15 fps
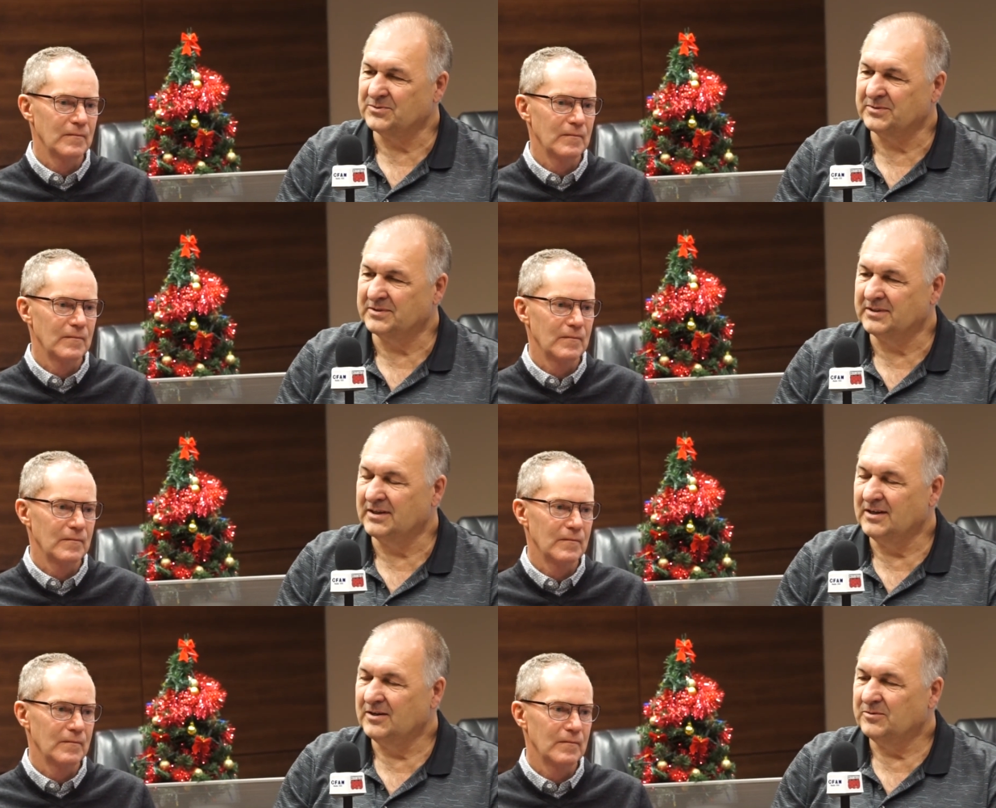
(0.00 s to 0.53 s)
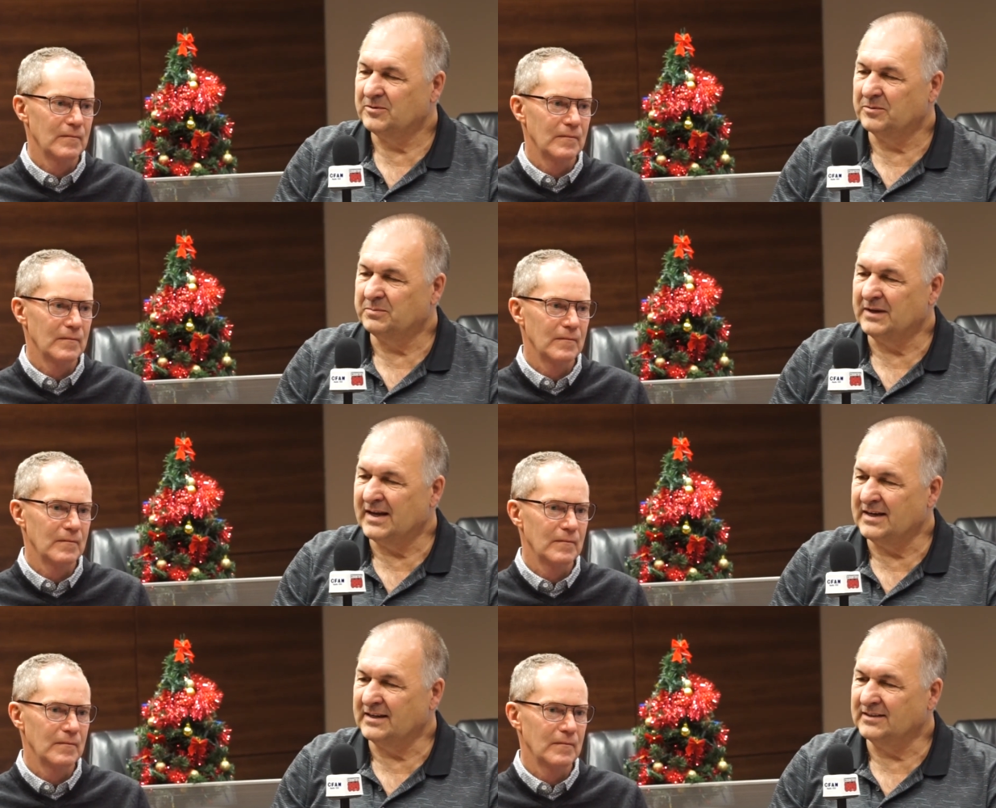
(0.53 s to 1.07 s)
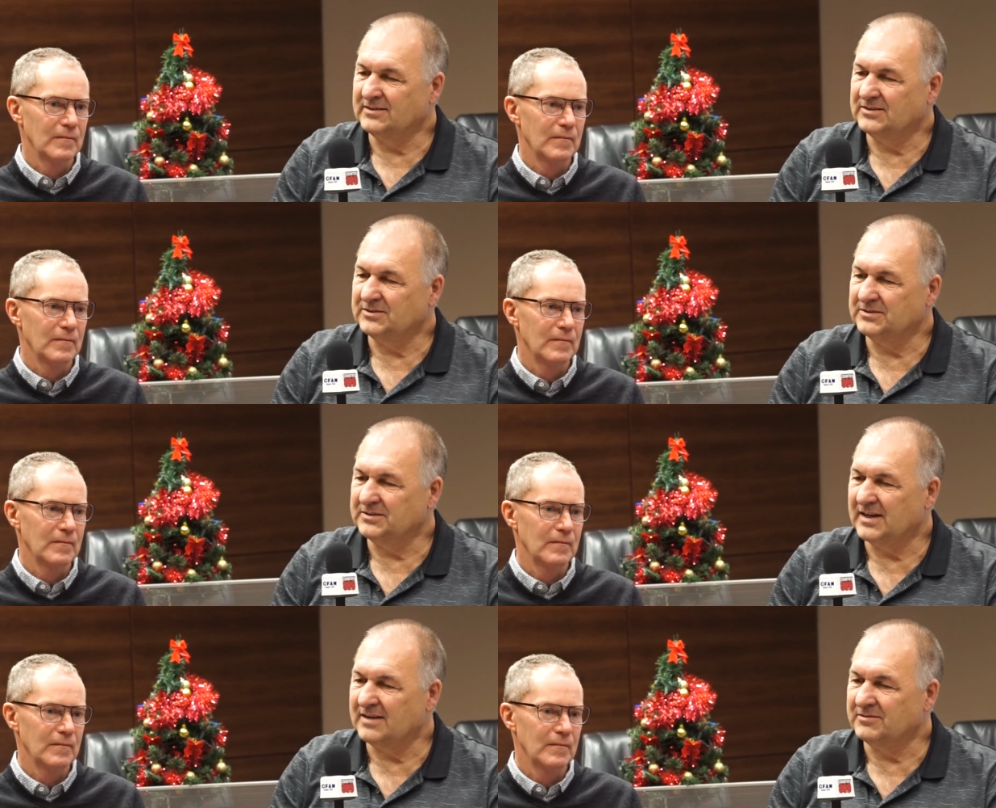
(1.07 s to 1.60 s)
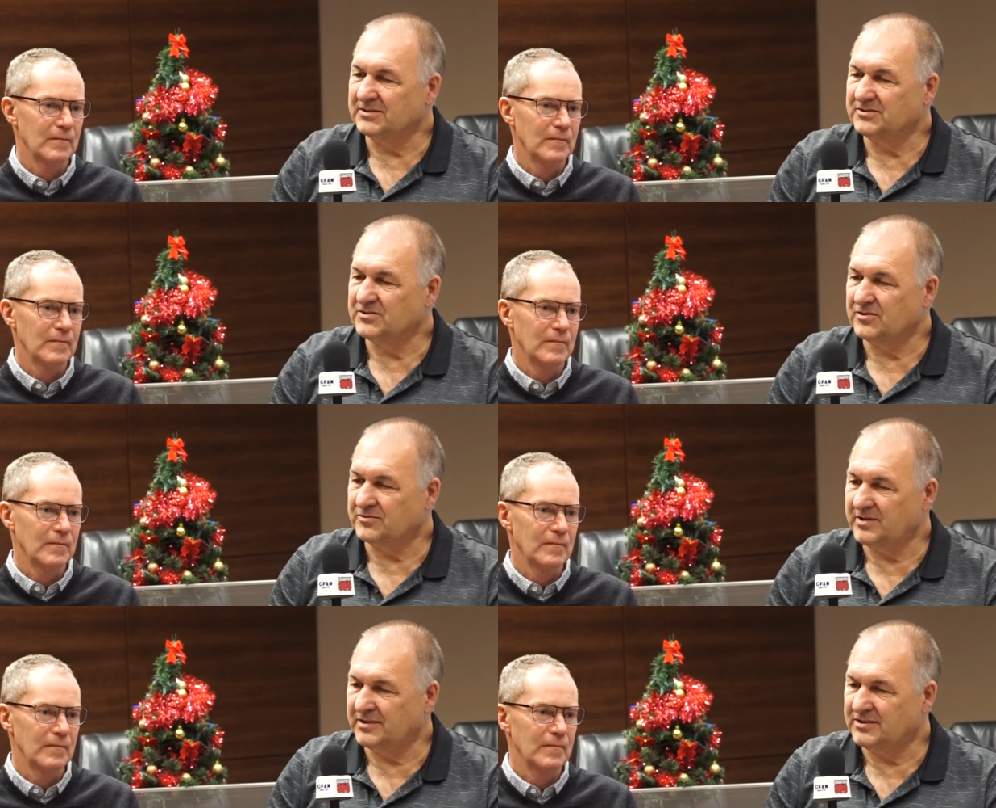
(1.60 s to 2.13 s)
Speaker 1: We're, we're planning to have a
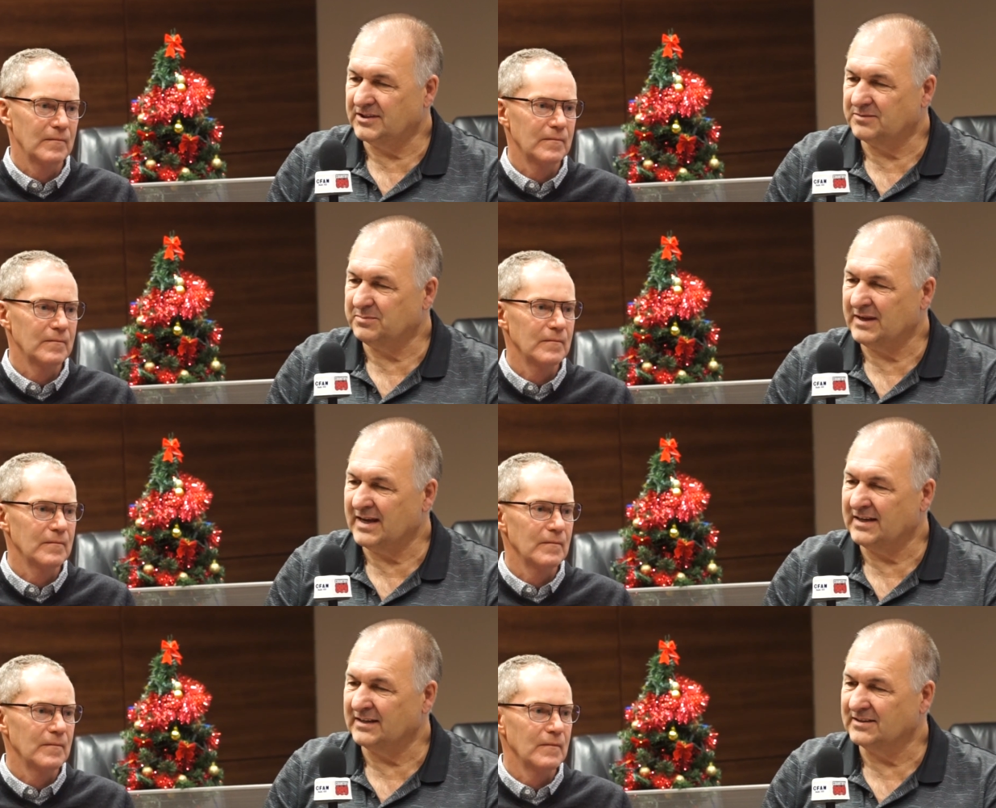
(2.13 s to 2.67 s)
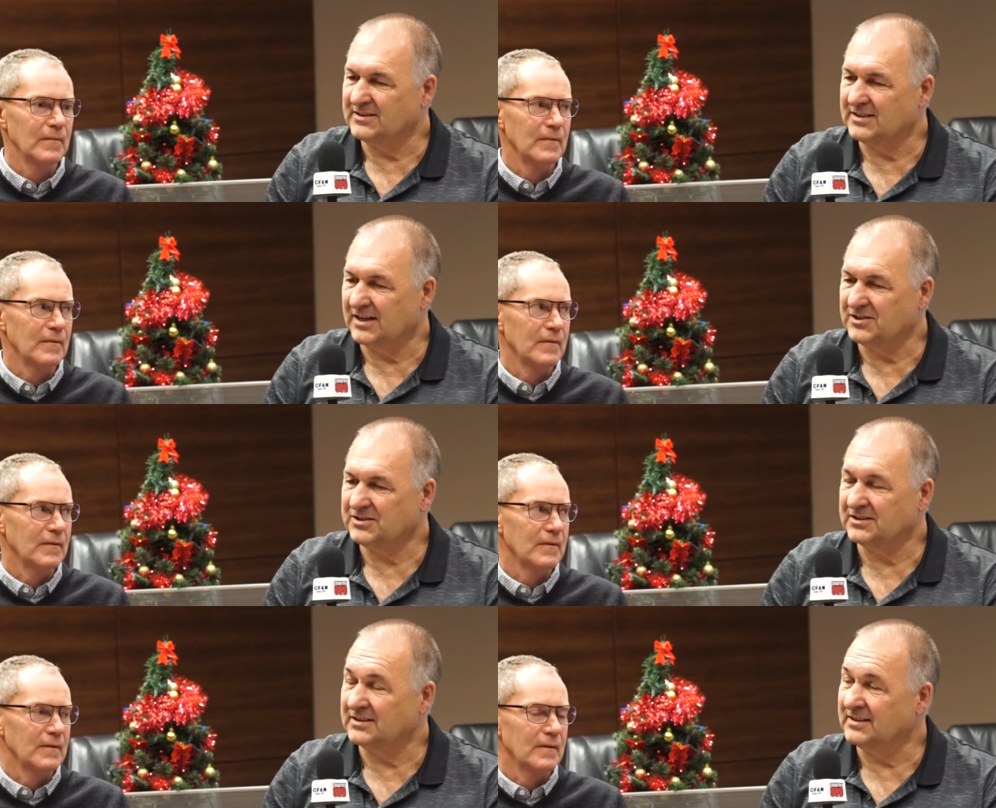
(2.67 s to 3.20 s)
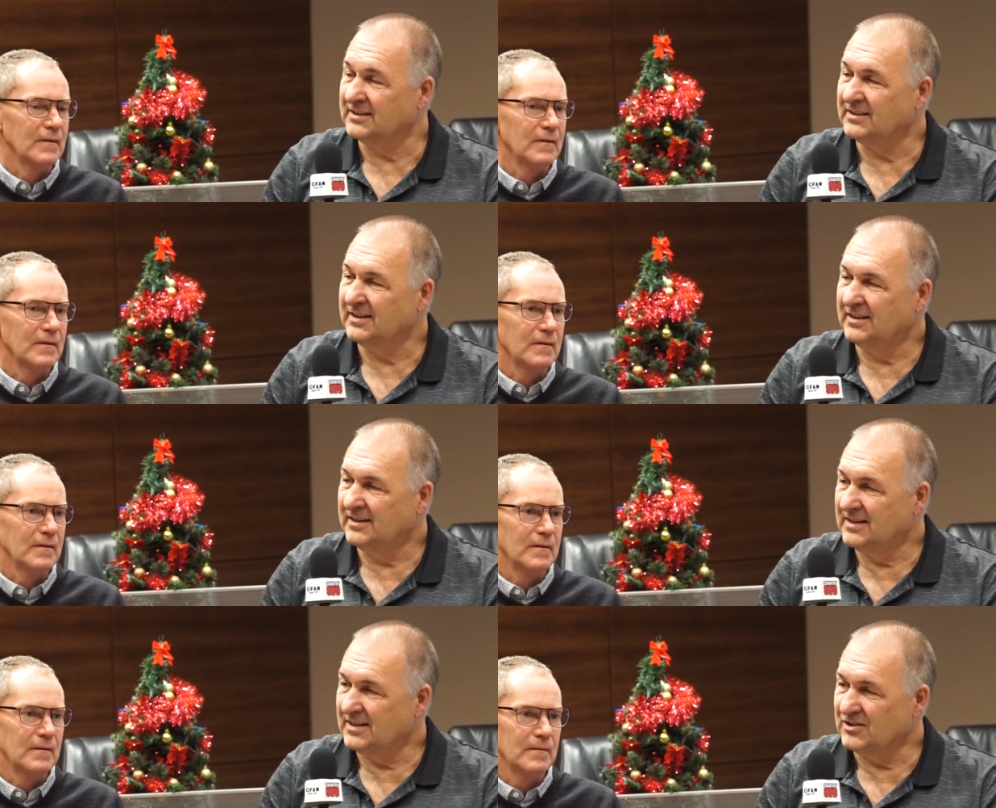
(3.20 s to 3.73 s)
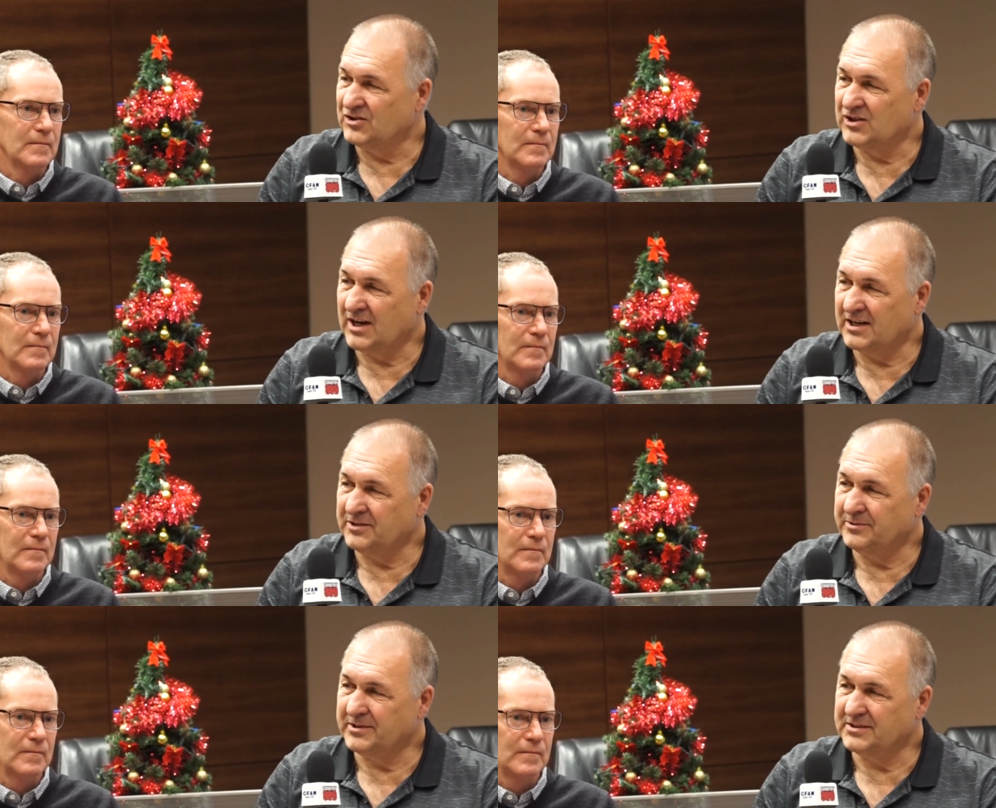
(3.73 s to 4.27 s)
strategic planning session in, in
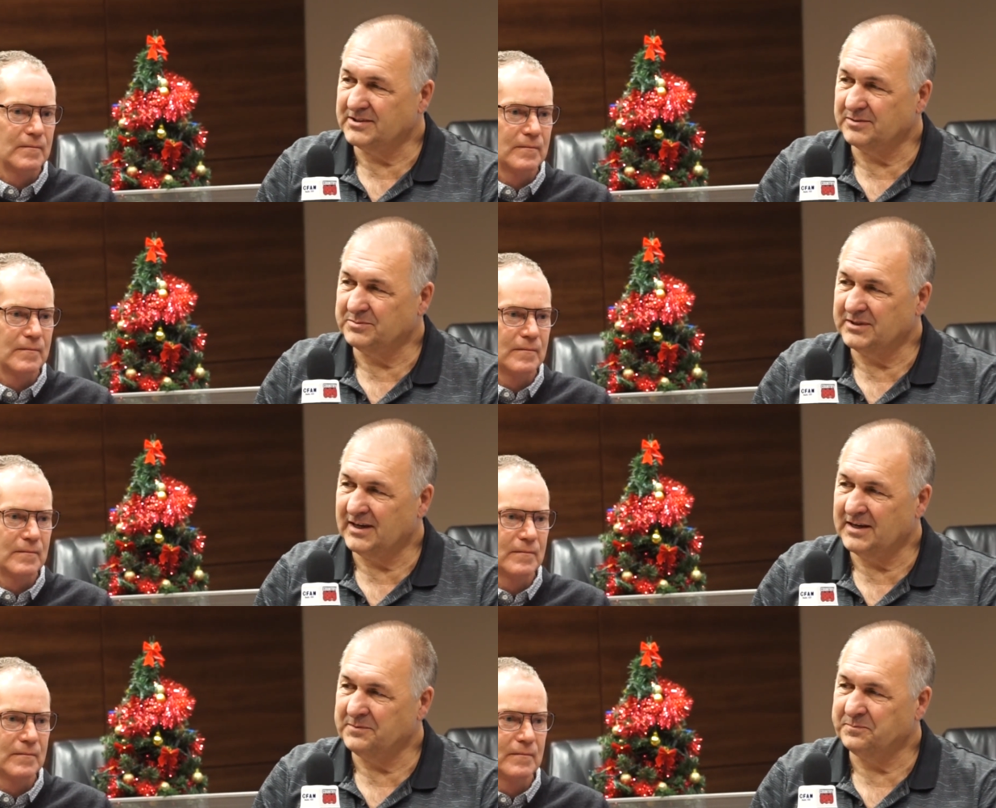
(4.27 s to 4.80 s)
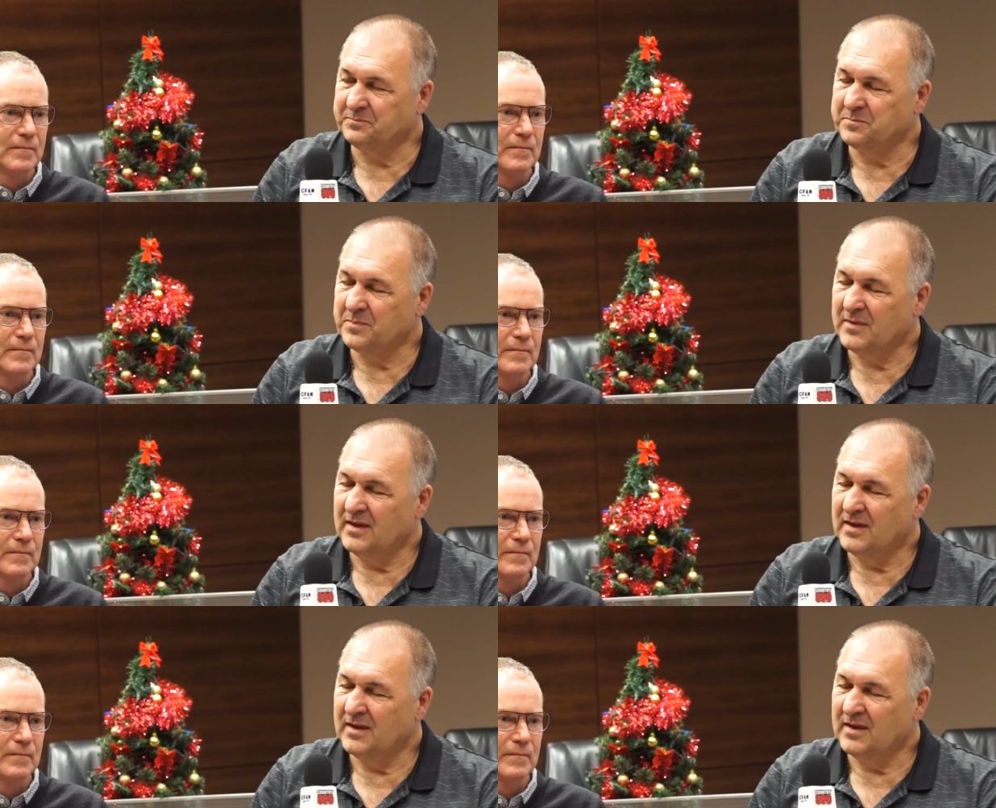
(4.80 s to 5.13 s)
January sometime,